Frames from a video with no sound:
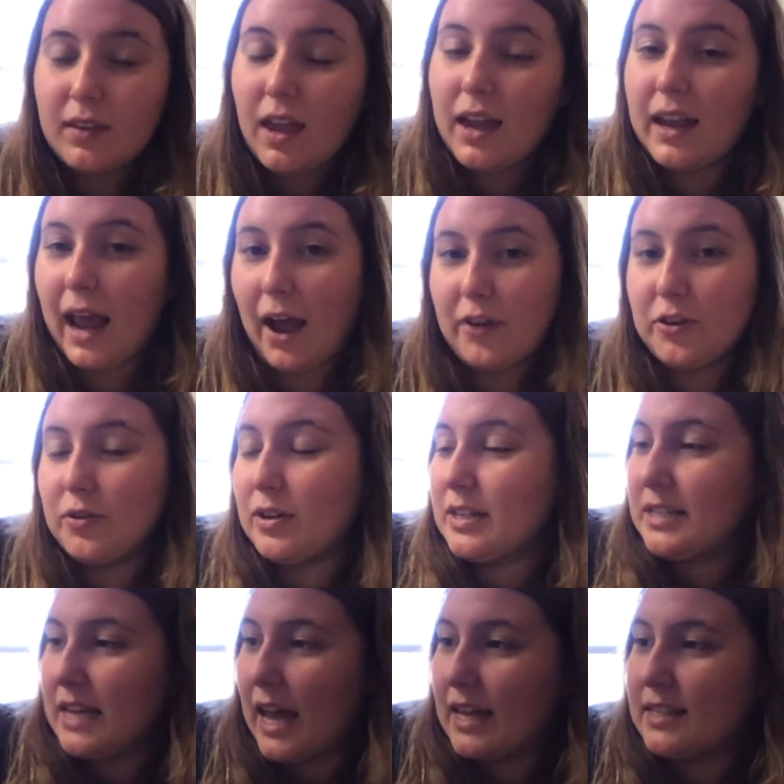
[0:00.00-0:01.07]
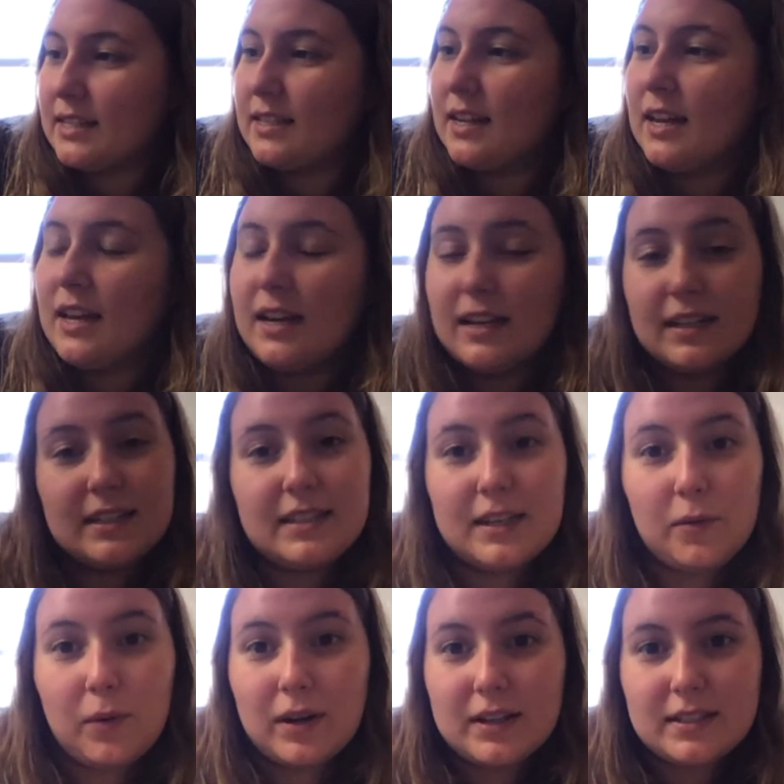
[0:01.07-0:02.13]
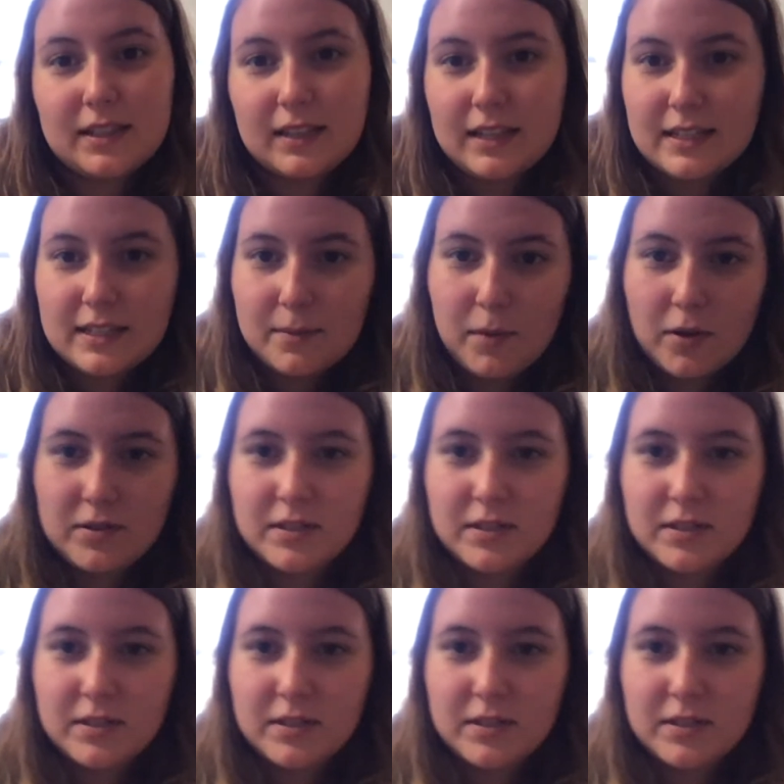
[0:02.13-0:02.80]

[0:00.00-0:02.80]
and how you can test to see what is the least and most